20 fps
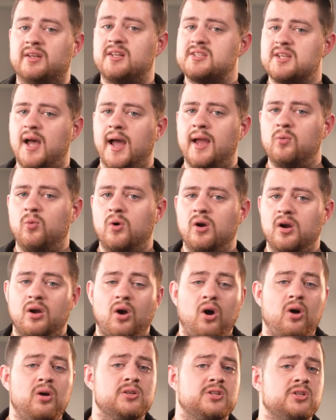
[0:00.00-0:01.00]
Design
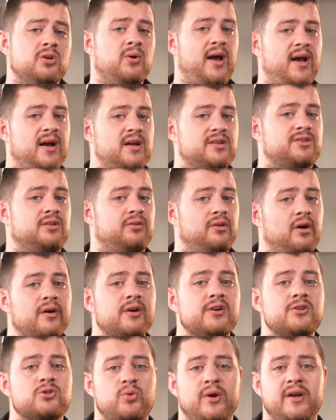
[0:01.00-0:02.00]
work also has a
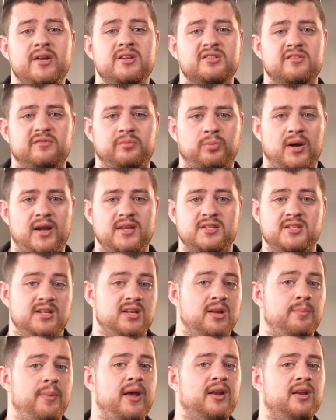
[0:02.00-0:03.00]
large range of pricing
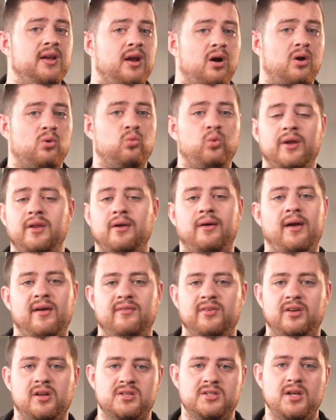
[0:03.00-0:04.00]
depending on what you're
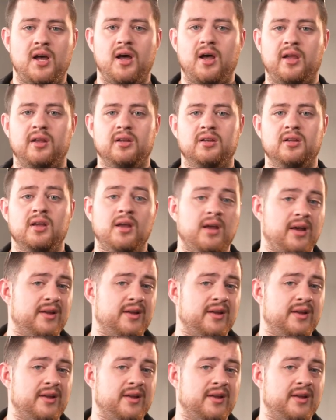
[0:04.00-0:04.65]
having designed.